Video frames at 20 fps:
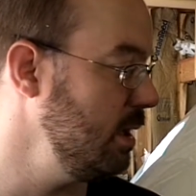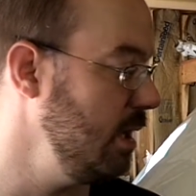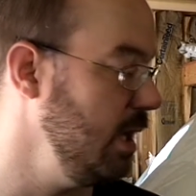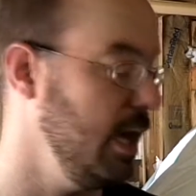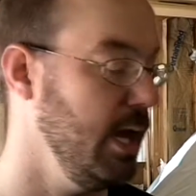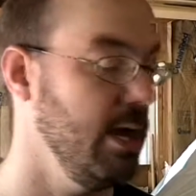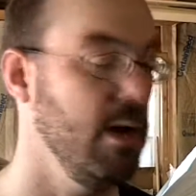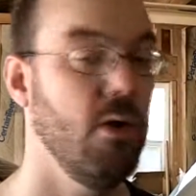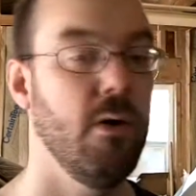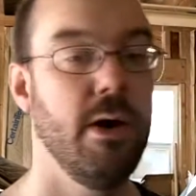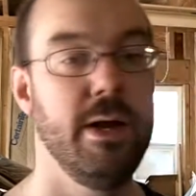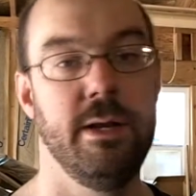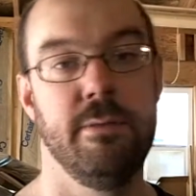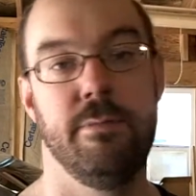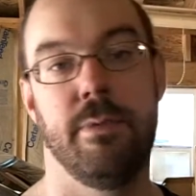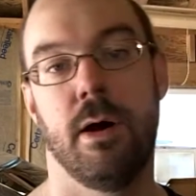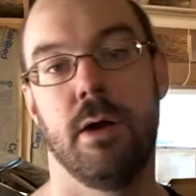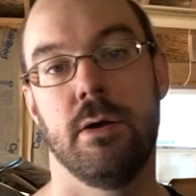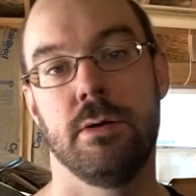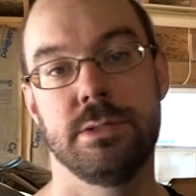And, I did
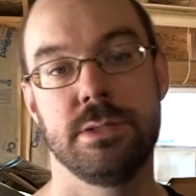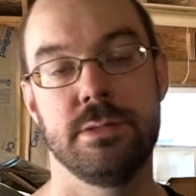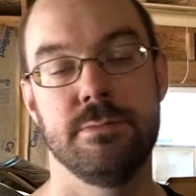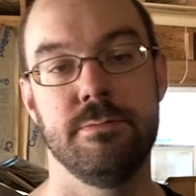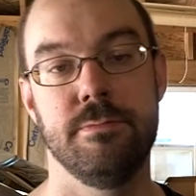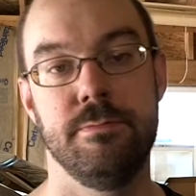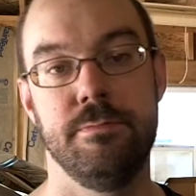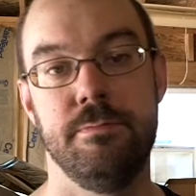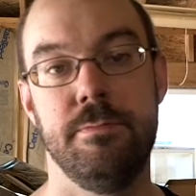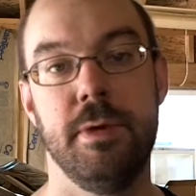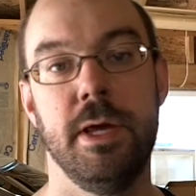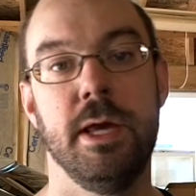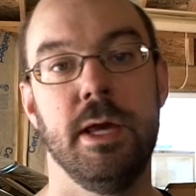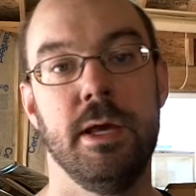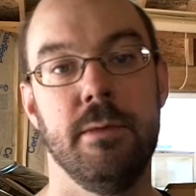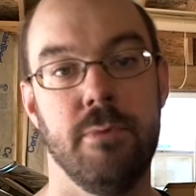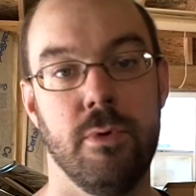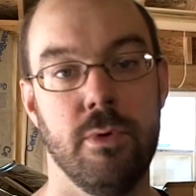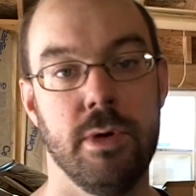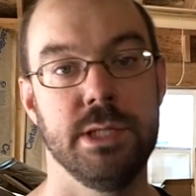borrow some
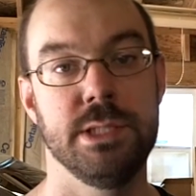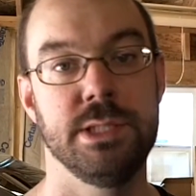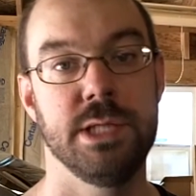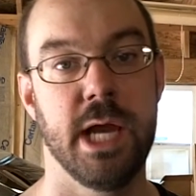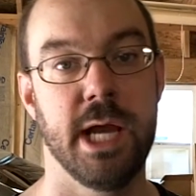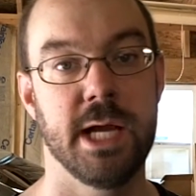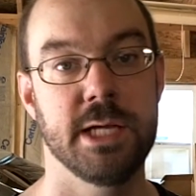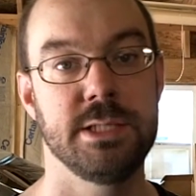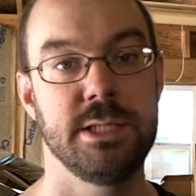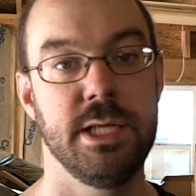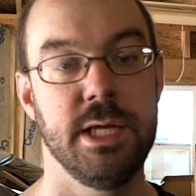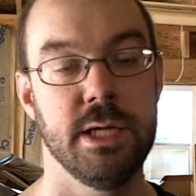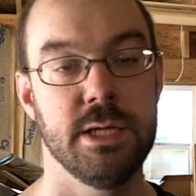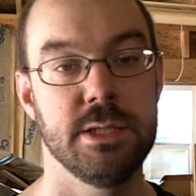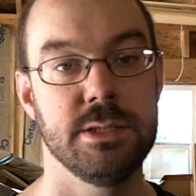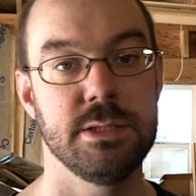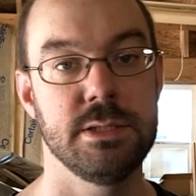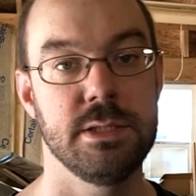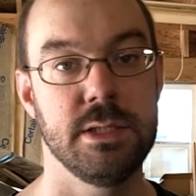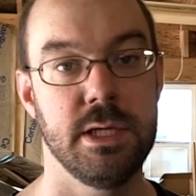big boy jack
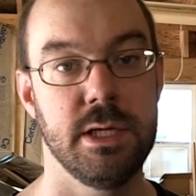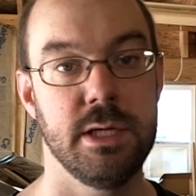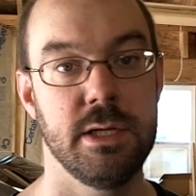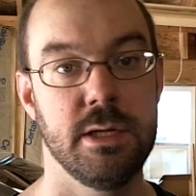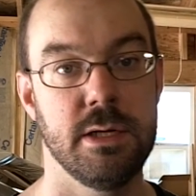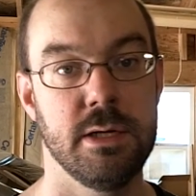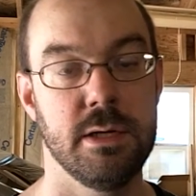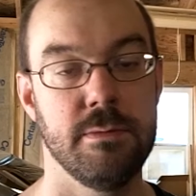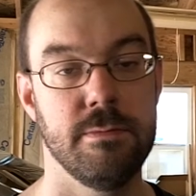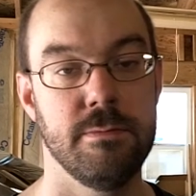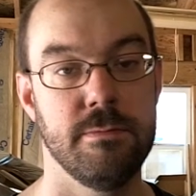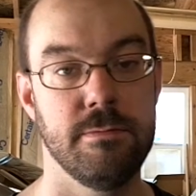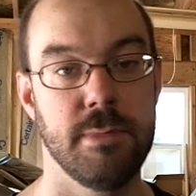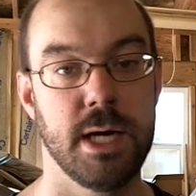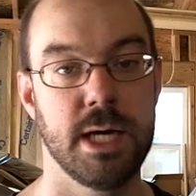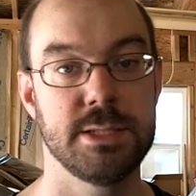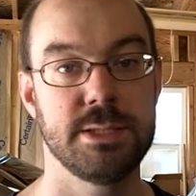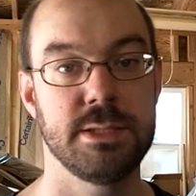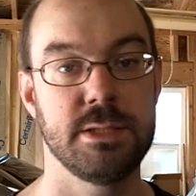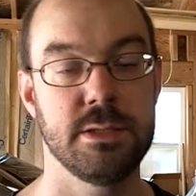stands and a
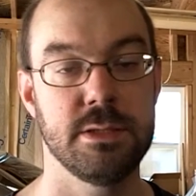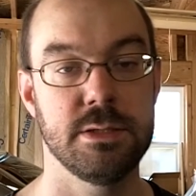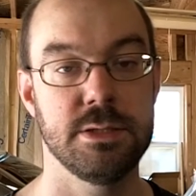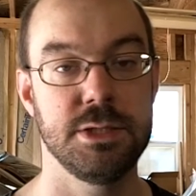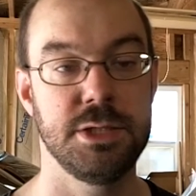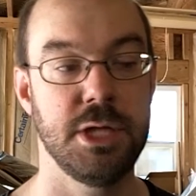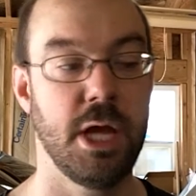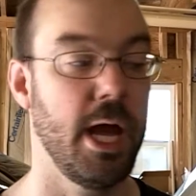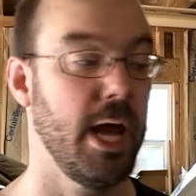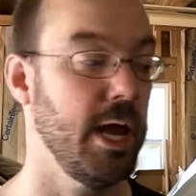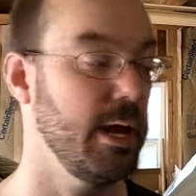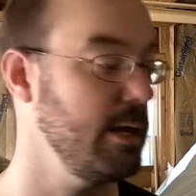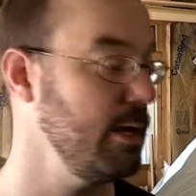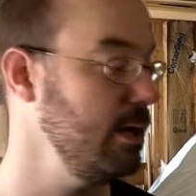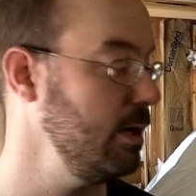monster jack.